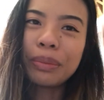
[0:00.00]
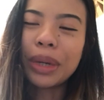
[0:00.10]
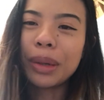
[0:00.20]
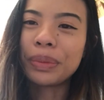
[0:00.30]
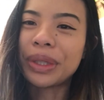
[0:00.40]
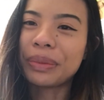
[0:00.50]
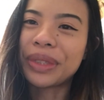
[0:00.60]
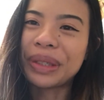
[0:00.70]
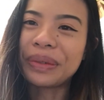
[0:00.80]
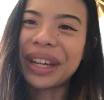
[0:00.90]
pops up
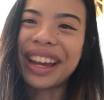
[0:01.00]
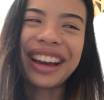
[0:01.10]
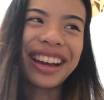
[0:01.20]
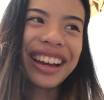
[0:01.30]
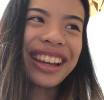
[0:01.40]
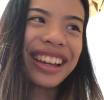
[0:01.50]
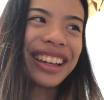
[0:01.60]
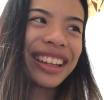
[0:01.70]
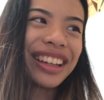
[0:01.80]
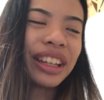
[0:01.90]
to my eye.
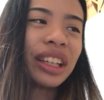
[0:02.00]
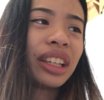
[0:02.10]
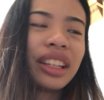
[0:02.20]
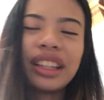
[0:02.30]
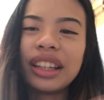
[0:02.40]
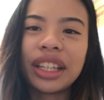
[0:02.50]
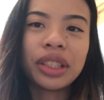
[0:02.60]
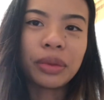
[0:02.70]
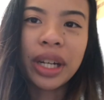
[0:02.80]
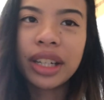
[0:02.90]
I like
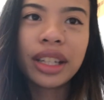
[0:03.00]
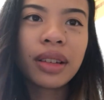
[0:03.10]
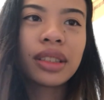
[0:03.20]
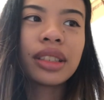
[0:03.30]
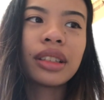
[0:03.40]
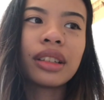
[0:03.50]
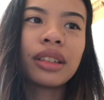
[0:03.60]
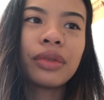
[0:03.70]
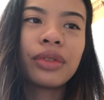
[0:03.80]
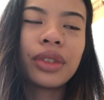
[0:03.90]
to write down
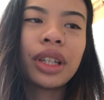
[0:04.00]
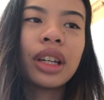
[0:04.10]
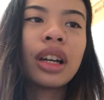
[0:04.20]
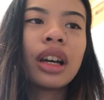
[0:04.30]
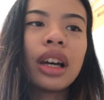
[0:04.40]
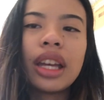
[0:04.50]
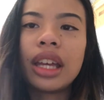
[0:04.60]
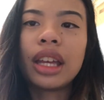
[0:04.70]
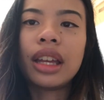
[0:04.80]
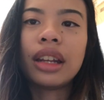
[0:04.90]
stuff.
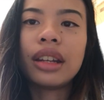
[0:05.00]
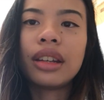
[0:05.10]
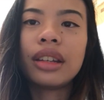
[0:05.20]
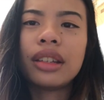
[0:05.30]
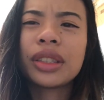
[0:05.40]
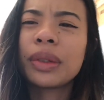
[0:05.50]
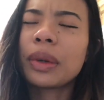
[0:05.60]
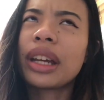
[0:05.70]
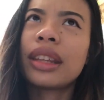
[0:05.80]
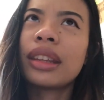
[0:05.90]
And
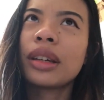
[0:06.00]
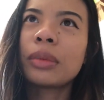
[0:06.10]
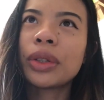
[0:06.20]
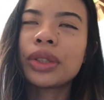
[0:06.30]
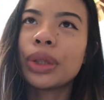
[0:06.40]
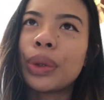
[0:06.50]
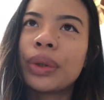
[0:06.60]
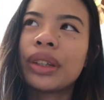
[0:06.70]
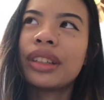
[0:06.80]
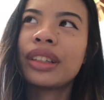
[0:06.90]
so I think I'm
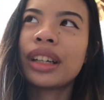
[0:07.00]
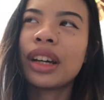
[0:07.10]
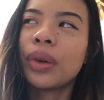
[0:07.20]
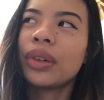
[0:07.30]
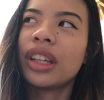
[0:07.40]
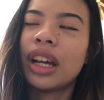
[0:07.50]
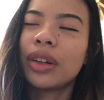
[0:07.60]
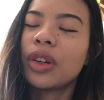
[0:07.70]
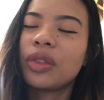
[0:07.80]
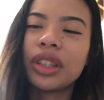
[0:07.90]
also, how, I
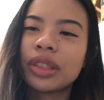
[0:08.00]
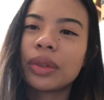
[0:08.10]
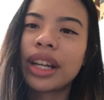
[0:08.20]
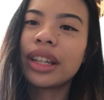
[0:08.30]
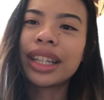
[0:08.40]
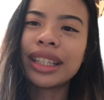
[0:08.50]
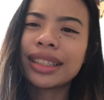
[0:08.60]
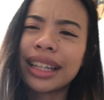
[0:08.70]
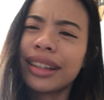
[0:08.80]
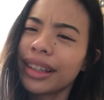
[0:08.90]
don't know if this is right,
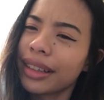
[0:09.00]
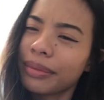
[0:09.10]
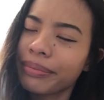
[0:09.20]
kinesthetic?